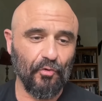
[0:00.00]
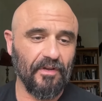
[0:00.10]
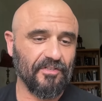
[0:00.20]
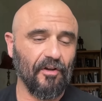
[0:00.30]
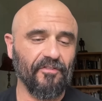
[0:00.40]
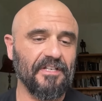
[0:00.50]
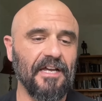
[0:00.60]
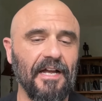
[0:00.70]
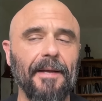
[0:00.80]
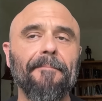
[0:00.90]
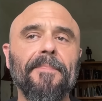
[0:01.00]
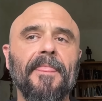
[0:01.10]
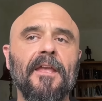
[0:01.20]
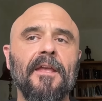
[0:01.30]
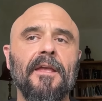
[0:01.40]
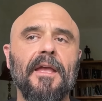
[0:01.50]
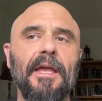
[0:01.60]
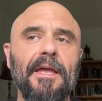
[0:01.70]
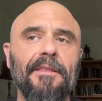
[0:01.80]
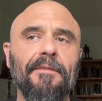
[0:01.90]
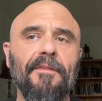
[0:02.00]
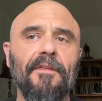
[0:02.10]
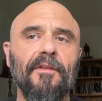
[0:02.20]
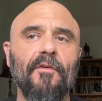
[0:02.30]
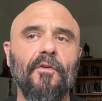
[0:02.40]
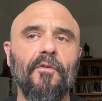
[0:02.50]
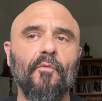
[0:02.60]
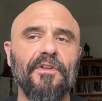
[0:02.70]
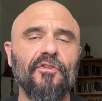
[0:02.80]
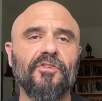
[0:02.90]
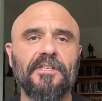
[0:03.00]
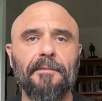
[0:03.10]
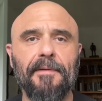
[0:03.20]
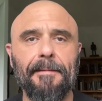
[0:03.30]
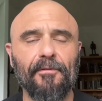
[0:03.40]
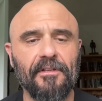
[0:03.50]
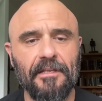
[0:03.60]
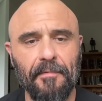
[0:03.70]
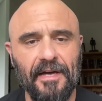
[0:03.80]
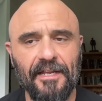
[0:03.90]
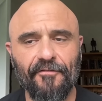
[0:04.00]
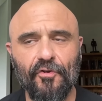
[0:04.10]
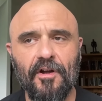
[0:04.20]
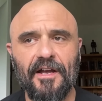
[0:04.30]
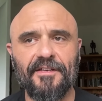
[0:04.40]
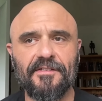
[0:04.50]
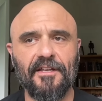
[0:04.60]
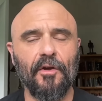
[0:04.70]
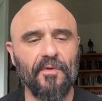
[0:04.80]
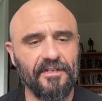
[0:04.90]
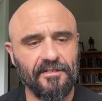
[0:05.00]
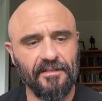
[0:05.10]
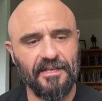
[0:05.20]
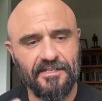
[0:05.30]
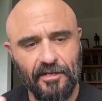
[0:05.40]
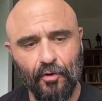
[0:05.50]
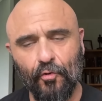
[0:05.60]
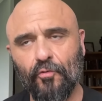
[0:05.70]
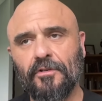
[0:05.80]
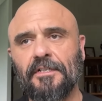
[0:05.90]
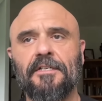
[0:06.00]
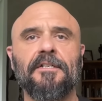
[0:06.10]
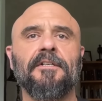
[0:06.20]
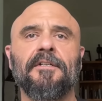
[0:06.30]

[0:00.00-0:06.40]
to us all the time. And, and when you see people in the body of Christ go into this whole